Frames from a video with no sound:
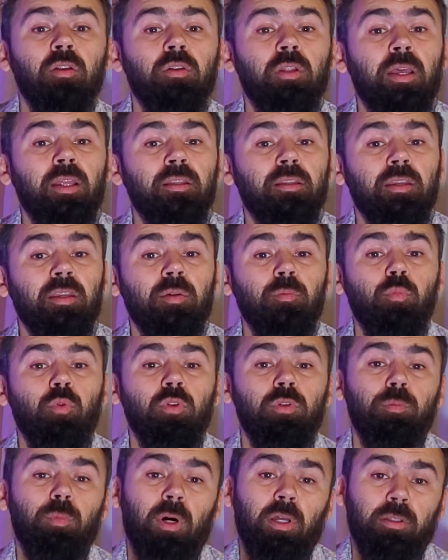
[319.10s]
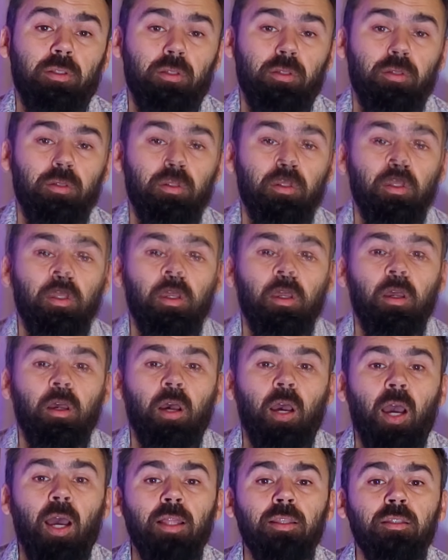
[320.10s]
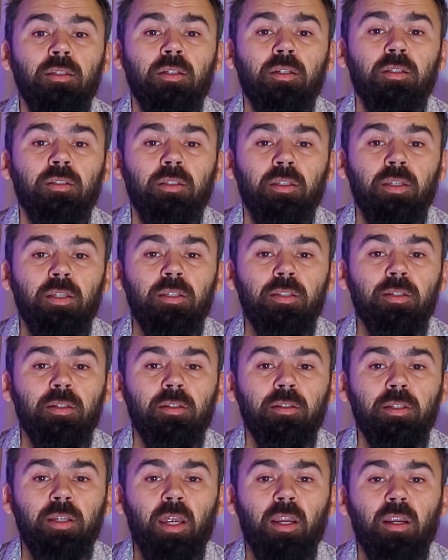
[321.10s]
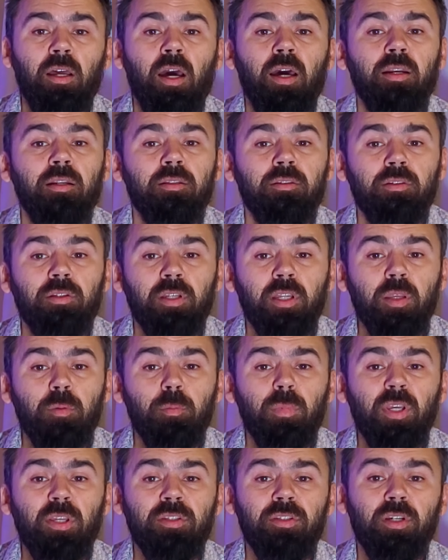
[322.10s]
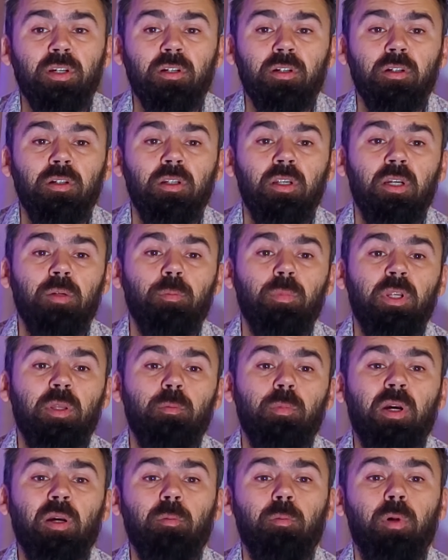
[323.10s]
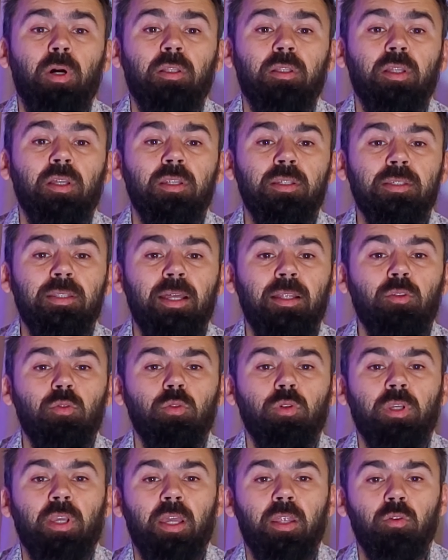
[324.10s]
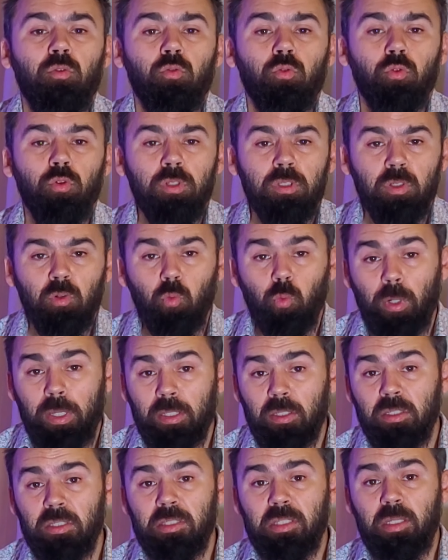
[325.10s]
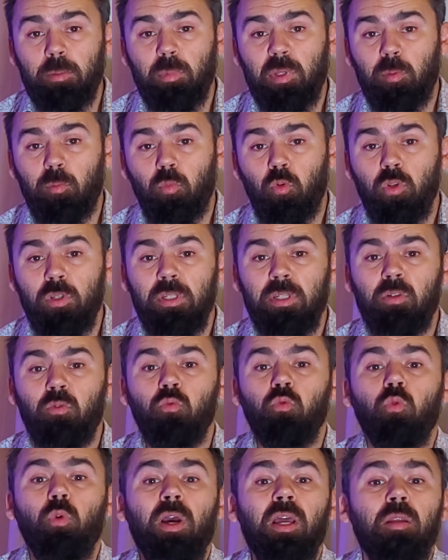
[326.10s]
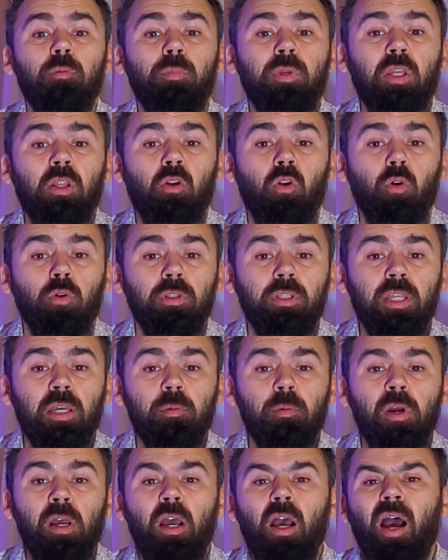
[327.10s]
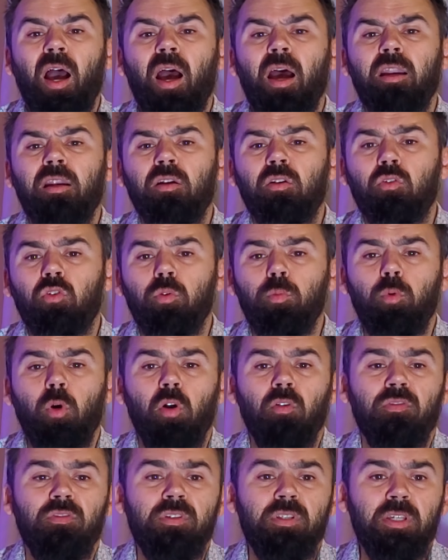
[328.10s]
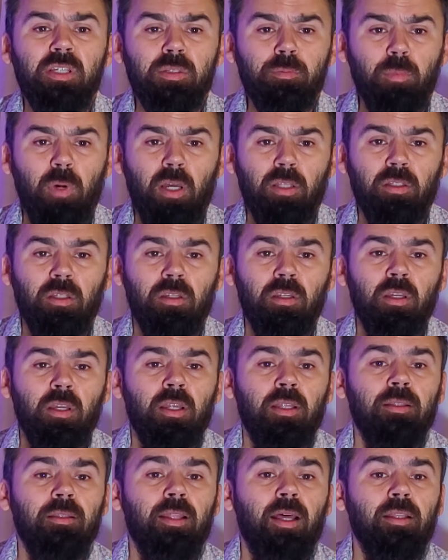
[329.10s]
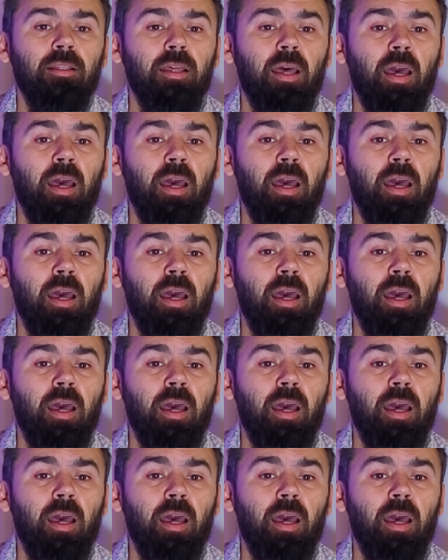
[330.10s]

and input button. Under this, there are three big circular playback buttons that you can use when streaming music, while below them are a group of six buttons that